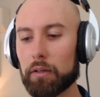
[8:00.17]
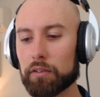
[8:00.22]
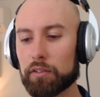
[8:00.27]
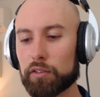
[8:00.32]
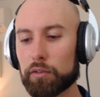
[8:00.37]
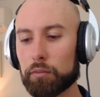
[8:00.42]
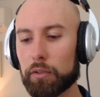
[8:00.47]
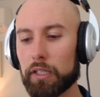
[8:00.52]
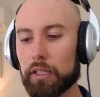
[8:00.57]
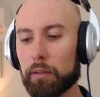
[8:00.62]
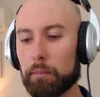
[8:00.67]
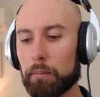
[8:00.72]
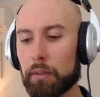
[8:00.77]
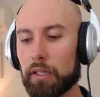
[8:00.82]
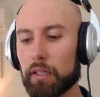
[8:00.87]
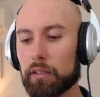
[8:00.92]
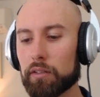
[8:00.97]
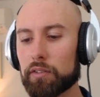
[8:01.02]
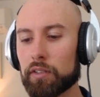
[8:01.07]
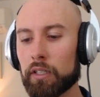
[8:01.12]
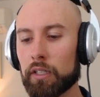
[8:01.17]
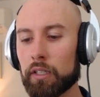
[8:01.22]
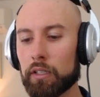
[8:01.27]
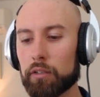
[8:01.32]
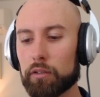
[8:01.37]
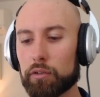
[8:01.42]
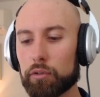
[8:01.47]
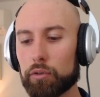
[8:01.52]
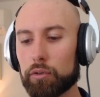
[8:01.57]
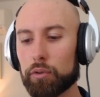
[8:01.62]
us to read it because
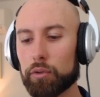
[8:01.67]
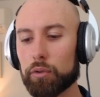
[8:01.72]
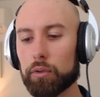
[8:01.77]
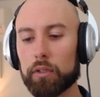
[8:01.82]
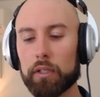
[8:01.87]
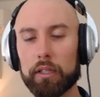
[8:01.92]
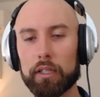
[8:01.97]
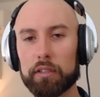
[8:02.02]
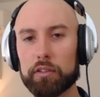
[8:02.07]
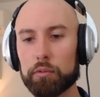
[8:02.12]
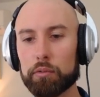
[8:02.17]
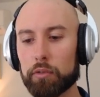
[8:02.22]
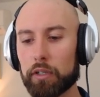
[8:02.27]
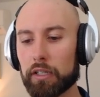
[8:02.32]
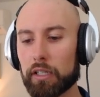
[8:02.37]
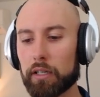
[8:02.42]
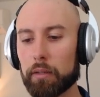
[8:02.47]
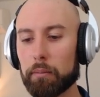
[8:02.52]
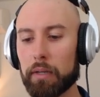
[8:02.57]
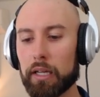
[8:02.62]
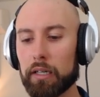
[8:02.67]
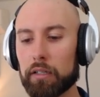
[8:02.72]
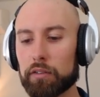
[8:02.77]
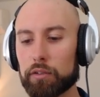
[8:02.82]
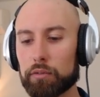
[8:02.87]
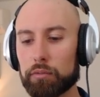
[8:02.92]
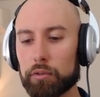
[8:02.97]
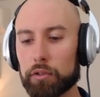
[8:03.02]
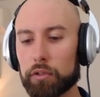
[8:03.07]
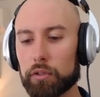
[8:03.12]
sudo lets you run the command as
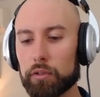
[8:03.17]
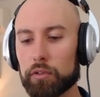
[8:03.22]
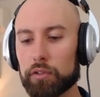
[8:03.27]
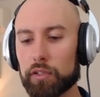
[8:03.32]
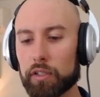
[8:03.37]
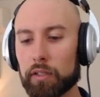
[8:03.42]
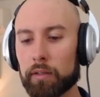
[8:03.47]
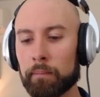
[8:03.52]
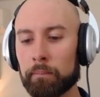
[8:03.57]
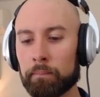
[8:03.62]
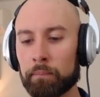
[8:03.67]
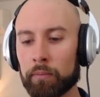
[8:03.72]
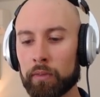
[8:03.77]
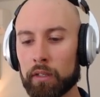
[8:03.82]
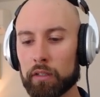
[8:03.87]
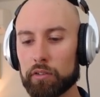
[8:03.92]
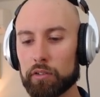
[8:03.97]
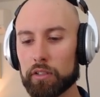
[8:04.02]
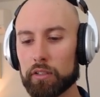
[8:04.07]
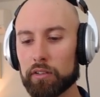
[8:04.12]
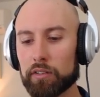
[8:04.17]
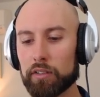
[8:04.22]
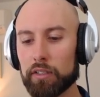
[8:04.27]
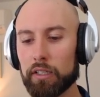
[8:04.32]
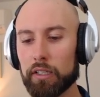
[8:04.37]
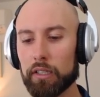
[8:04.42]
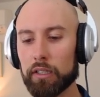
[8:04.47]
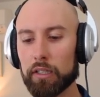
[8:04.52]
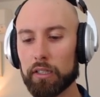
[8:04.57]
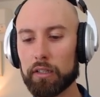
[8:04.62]
the root user. So you can see
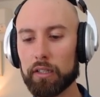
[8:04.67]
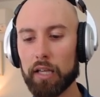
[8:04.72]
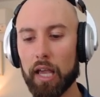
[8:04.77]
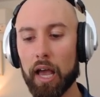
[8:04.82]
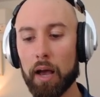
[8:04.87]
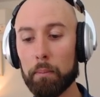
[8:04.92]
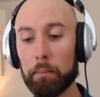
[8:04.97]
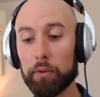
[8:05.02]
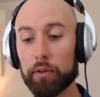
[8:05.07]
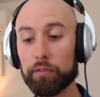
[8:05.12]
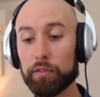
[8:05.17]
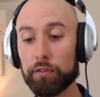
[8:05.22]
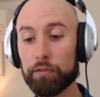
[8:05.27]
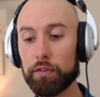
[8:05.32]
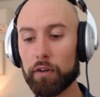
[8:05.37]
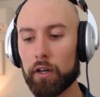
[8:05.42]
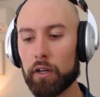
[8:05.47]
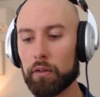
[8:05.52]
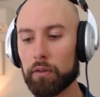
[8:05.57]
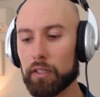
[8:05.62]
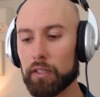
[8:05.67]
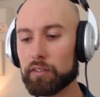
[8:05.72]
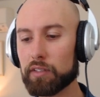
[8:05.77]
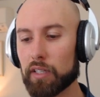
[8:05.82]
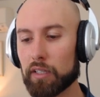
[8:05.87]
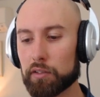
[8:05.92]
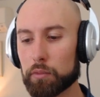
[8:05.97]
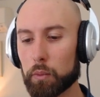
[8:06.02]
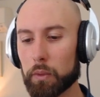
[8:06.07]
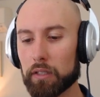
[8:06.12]
here that the output of the file is
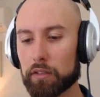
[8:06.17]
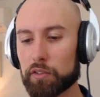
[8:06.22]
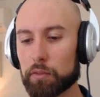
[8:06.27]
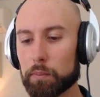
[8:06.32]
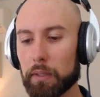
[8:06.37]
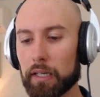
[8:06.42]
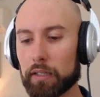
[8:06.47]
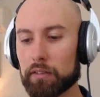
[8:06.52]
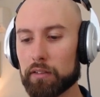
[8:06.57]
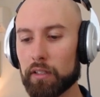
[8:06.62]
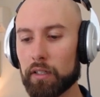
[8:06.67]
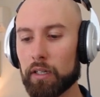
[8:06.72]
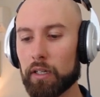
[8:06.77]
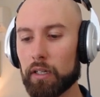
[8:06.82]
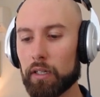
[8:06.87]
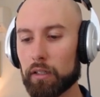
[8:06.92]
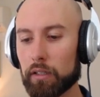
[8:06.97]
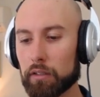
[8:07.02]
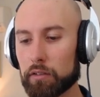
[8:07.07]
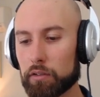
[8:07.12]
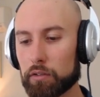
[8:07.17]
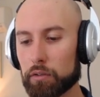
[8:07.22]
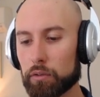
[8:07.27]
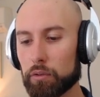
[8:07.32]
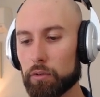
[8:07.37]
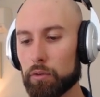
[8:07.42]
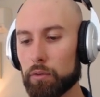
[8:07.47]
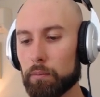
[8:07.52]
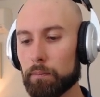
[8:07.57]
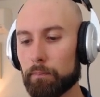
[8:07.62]
as we expect. Let's
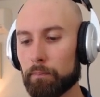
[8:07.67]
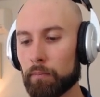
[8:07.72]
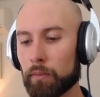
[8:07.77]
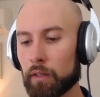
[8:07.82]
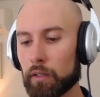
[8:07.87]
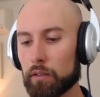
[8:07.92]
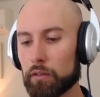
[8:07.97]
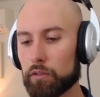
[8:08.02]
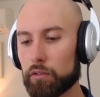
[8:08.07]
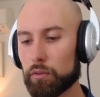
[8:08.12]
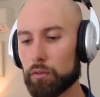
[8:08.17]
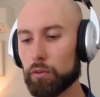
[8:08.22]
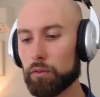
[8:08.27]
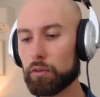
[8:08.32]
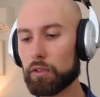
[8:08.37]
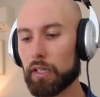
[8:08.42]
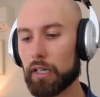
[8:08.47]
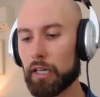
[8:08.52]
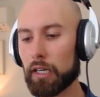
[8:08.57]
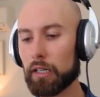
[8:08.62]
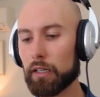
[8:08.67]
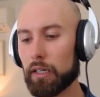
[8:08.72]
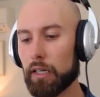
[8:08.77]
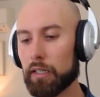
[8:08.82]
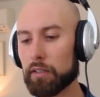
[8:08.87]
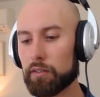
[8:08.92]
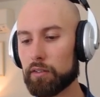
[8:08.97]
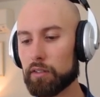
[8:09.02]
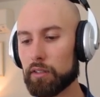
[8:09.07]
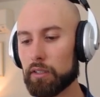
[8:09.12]
do sudo cat
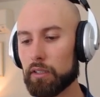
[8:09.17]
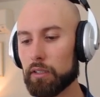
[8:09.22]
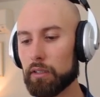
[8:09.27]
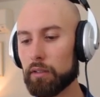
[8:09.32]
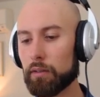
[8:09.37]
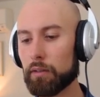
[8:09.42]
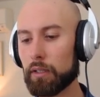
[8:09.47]
etc